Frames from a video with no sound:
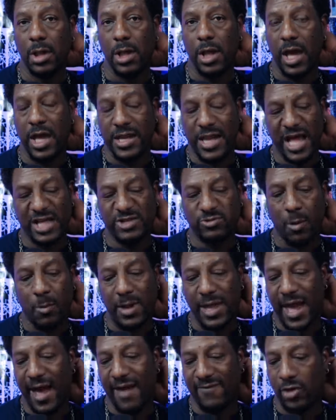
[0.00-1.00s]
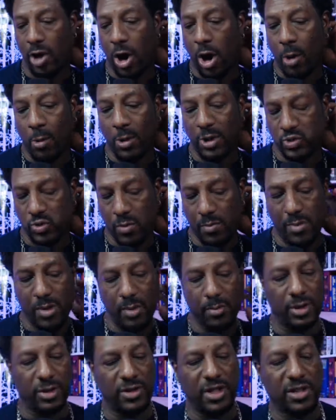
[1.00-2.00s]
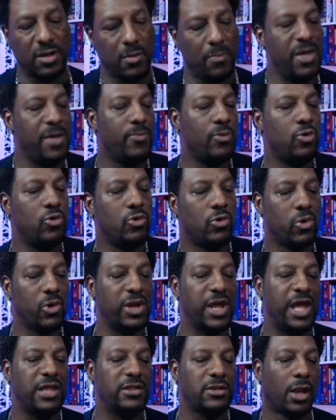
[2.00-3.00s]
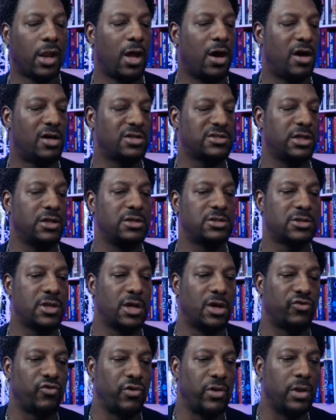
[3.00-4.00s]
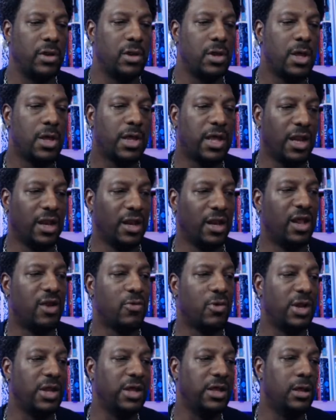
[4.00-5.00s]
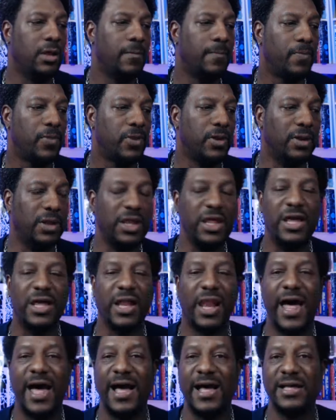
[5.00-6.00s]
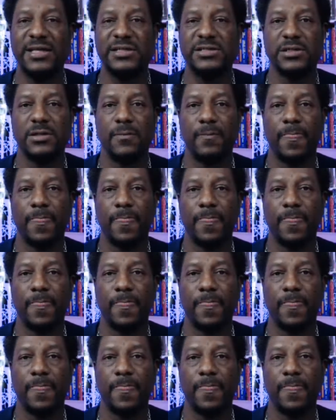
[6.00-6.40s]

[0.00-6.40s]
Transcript: And that's what we have to always remember, that the people who create the laws in this country can literally legalize